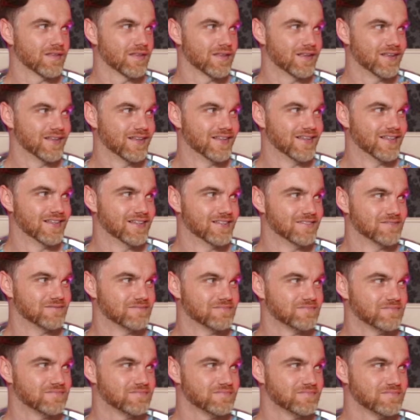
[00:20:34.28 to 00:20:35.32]

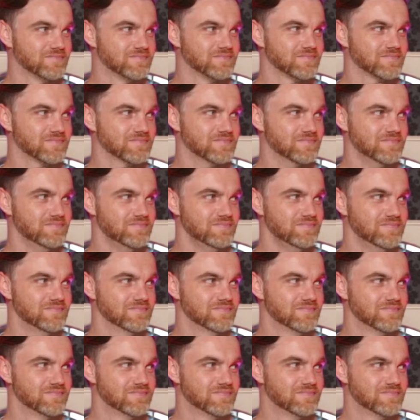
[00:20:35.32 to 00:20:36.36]

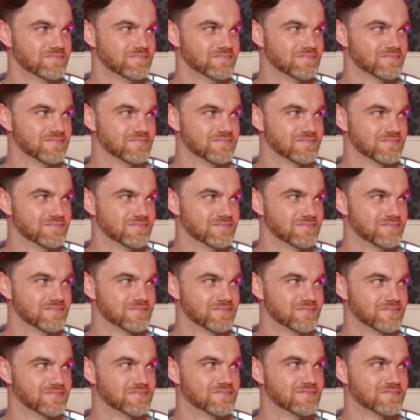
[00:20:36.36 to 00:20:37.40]

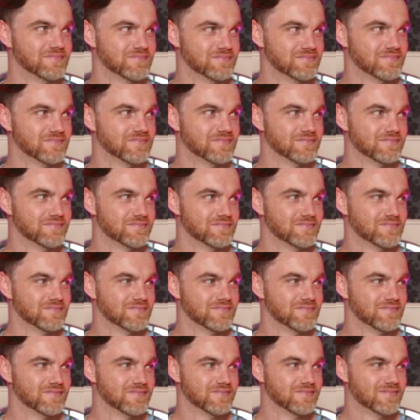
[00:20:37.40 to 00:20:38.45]

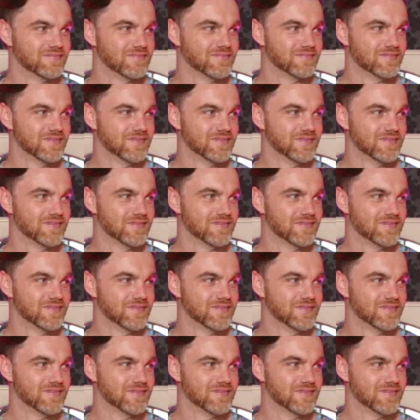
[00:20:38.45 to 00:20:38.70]
No words are spoken by the person on screen.